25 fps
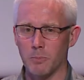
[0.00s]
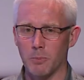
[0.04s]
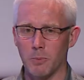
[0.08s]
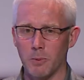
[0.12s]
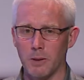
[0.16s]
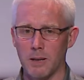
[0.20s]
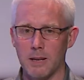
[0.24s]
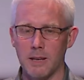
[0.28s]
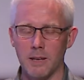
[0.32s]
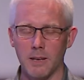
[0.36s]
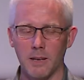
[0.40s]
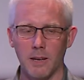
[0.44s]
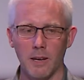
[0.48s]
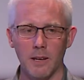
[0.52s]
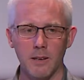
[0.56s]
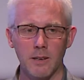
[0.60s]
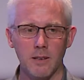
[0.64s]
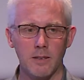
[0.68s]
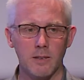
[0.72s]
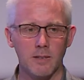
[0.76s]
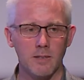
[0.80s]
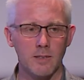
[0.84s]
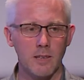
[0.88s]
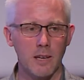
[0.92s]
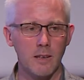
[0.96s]
click in the
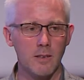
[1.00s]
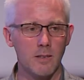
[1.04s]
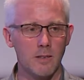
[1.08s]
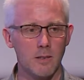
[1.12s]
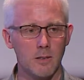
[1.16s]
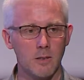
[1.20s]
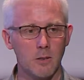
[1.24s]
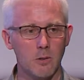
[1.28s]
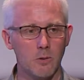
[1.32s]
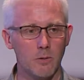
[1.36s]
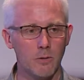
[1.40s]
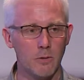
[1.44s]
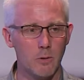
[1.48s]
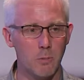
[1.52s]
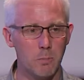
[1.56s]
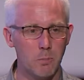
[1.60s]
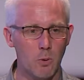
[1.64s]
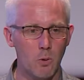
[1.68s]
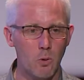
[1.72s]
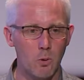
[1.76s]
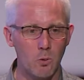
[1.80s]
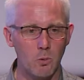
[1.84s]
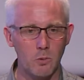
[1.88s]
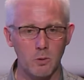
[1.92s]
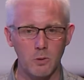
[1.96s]
center of the
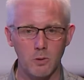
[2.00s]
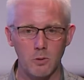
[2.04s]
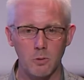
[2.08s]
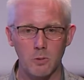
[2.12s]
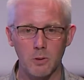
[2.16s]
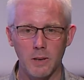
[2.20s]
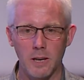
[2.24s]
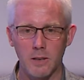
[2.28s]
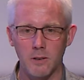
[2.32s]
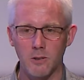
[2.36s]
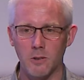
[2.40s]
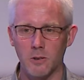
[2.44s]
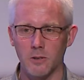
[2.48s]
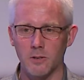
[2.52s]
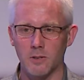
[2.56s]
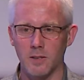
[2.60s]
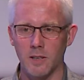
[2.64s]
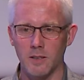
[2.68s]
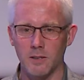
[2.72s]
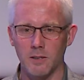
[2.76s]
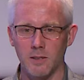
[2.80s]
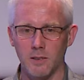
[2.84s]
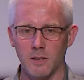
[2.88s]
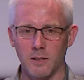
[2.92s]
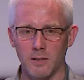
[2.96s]
book to get your
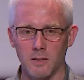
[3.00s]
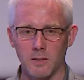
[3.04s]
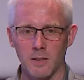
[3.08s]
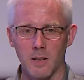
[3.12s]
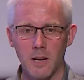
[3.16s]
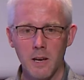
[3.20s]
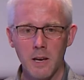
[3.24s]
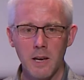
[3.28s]
settings.